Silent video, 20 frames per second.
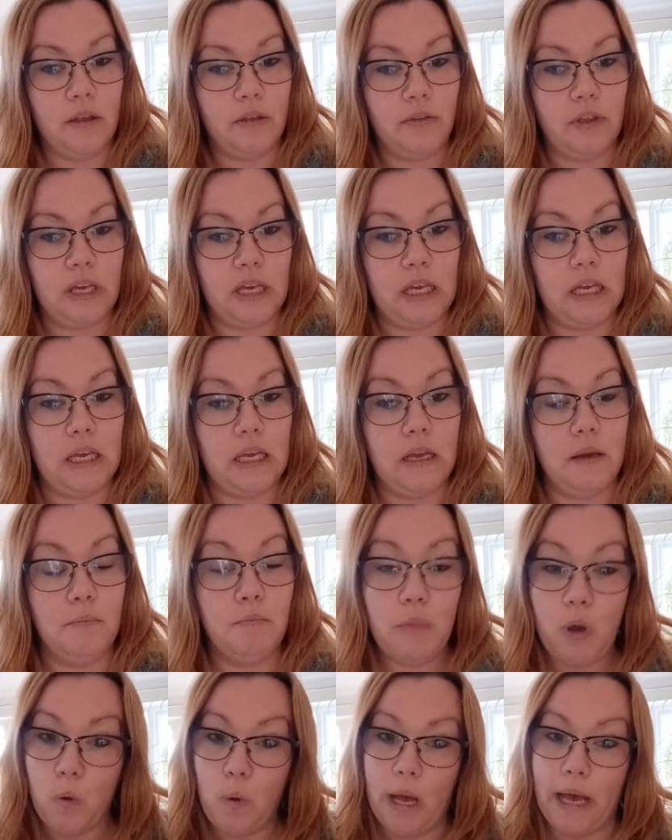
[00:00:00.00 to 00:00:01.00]
the
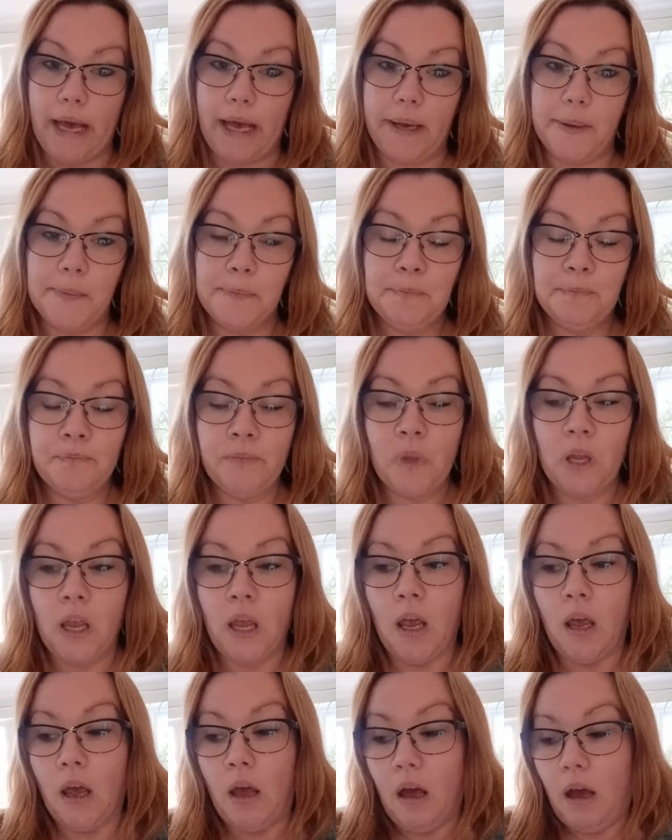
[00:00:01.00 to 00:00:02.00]
mohair.
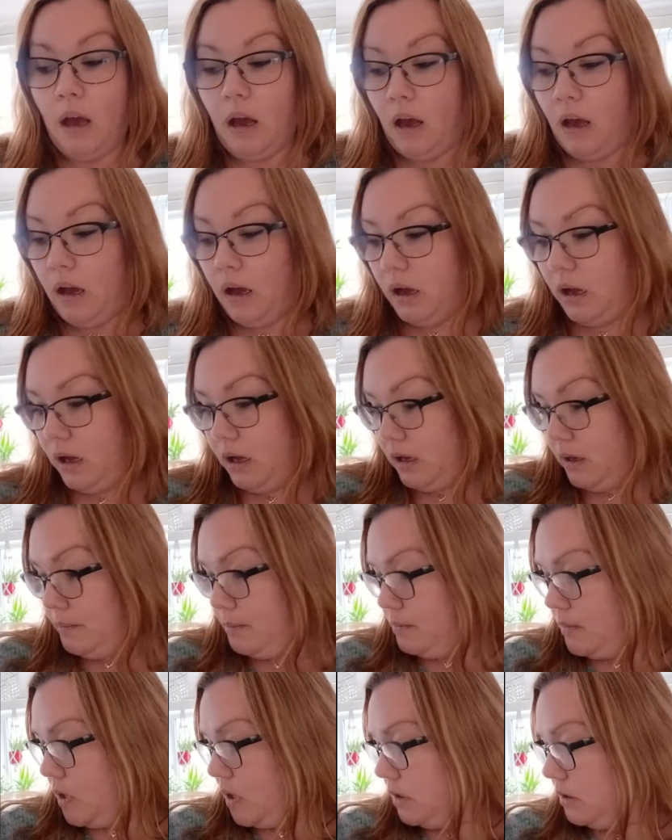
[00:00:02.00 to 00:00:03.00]

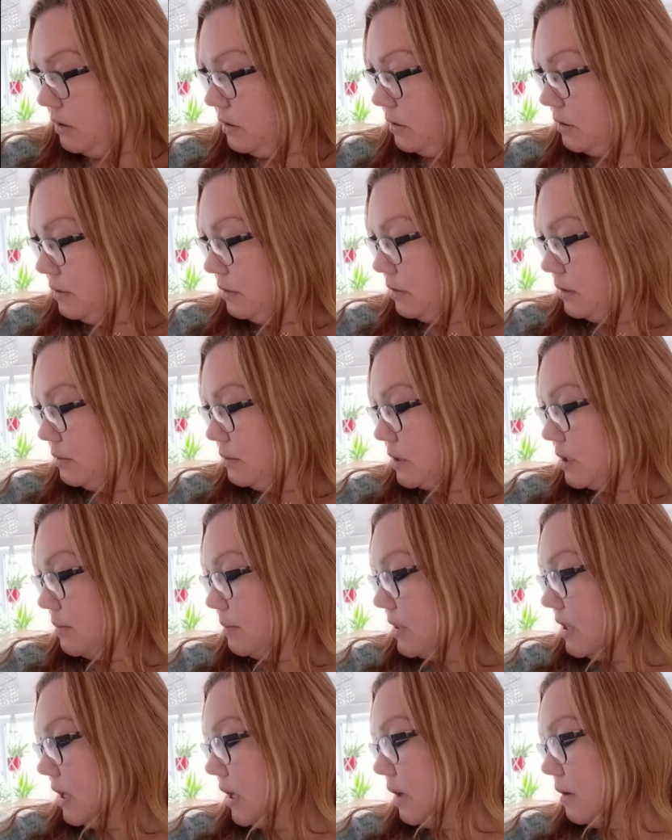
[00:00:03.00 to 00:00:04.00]
There was
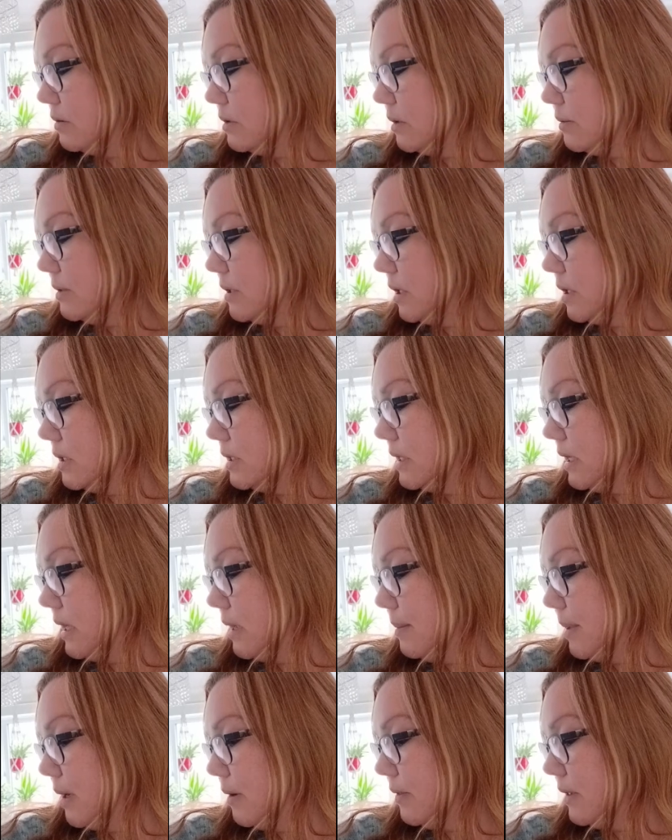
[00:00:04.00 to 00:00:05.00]
something else I was going to
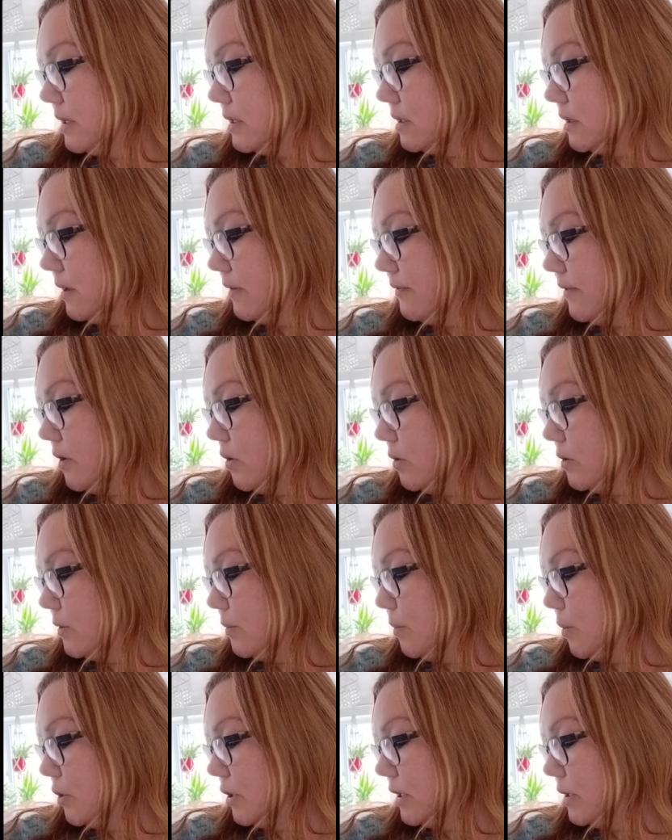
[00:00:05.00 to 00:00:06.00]
say about this and I've
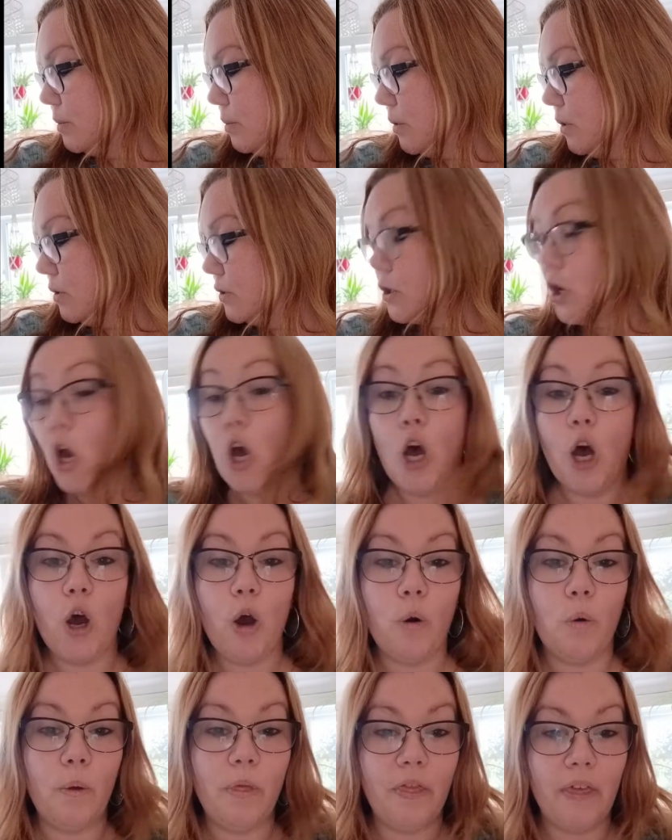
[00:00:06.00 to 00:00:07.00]
forgotten what it was.
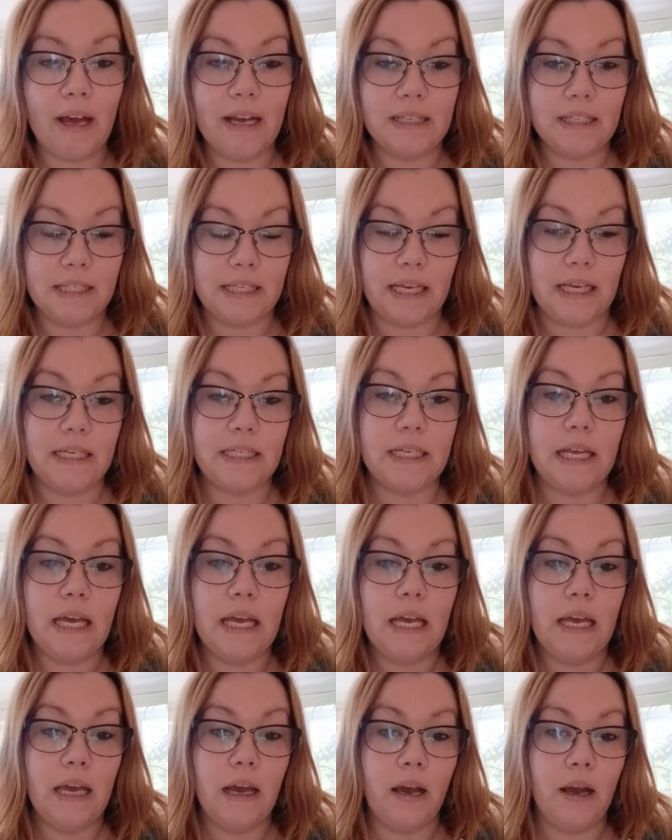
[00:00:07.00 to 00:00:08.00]
Oh, that's it.
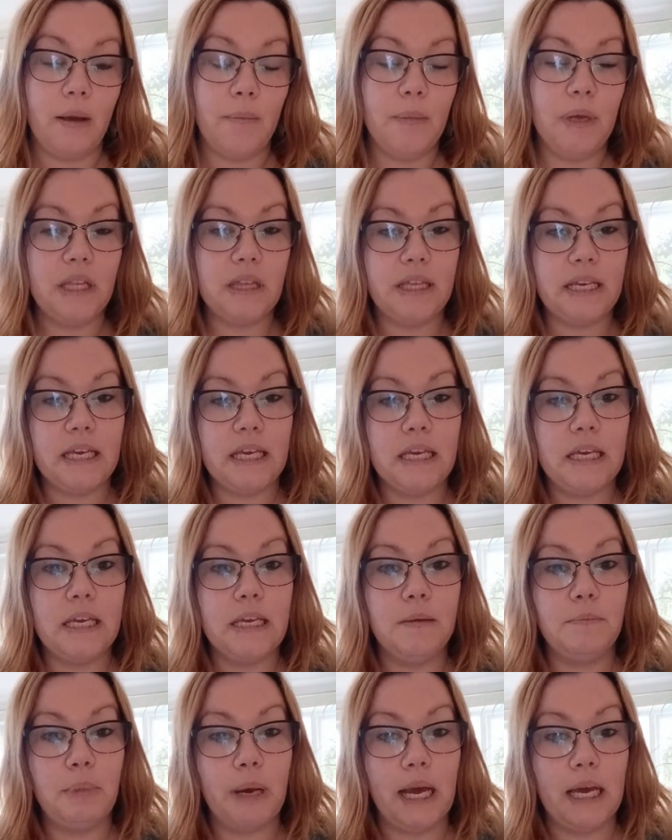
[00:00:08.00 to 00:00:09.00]

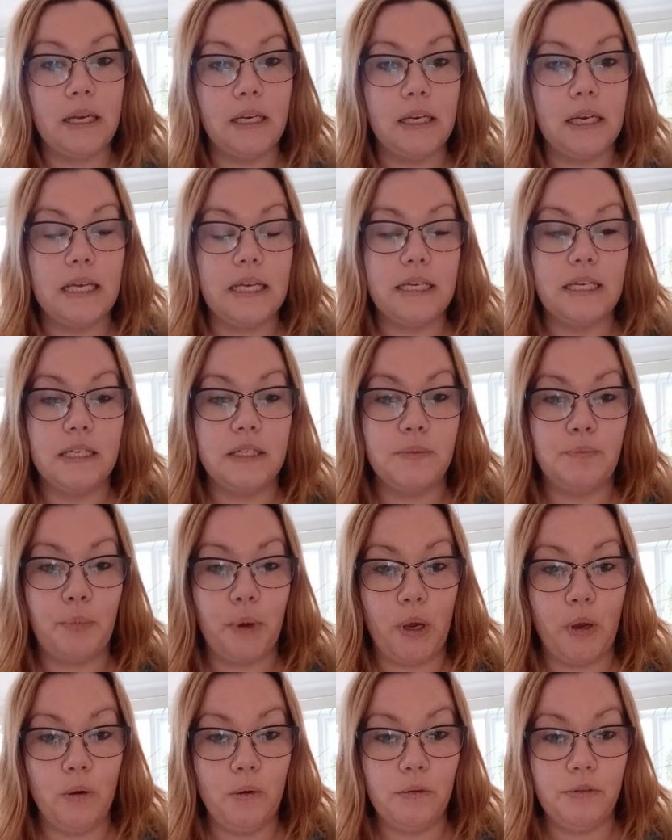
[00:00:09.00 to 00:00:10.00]
The pattern is
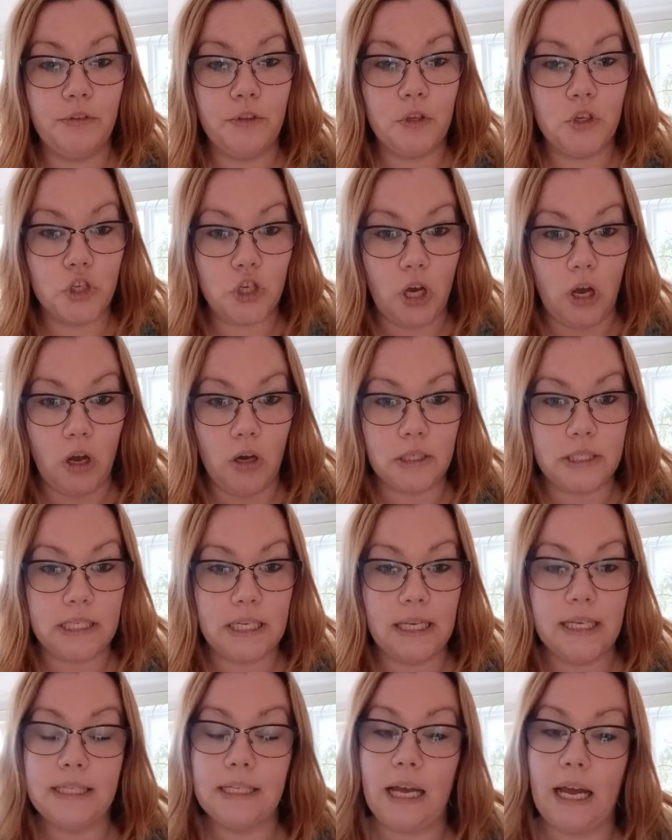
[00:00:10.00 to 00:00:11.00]
both
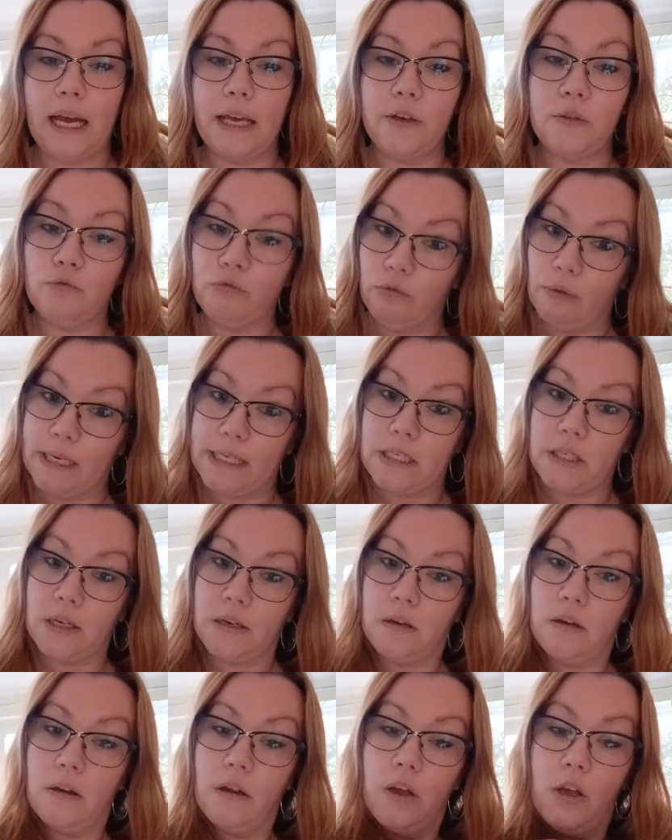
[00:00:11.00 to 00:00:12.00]
charted and
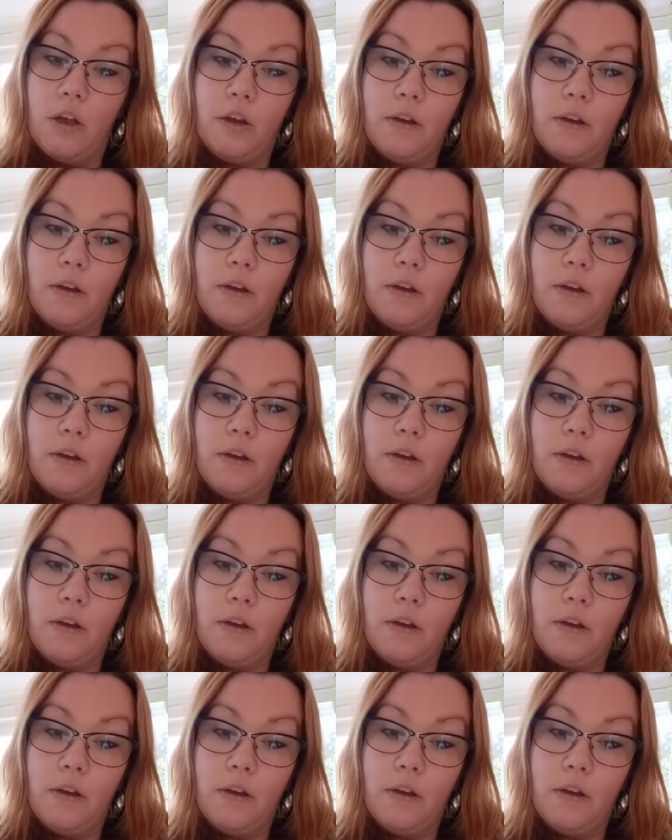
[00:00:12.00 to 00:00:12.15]
written